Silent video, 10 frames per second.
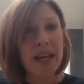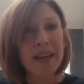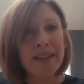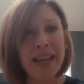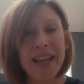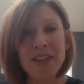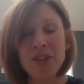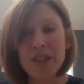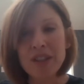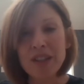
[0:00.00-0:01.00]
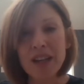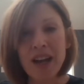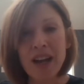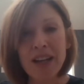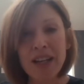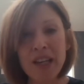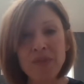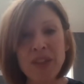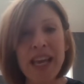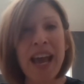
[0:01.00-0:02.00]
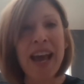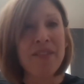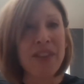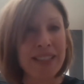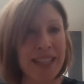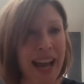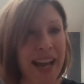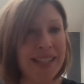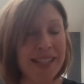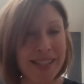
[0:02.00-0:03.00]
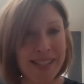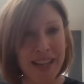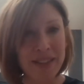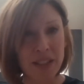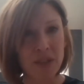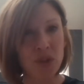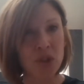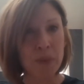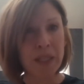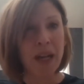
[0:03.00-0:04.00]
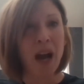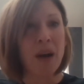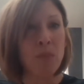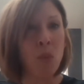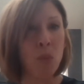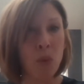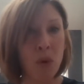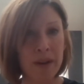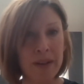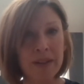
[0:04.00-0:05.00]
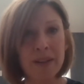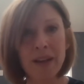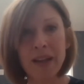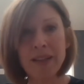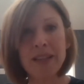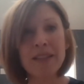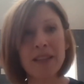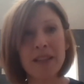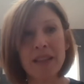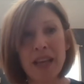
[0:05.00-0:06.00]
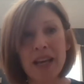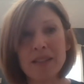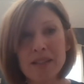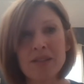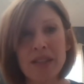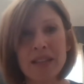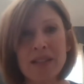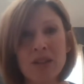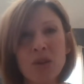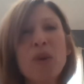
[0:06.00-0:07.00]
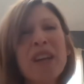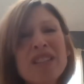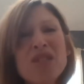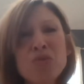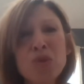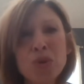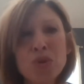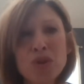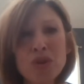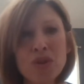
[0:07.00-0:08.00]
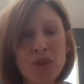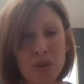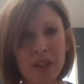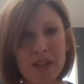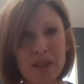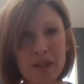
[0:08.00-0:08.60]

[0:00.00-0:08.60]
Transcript: then if they have a tax incentive to become one, I think that's the quickest route to it.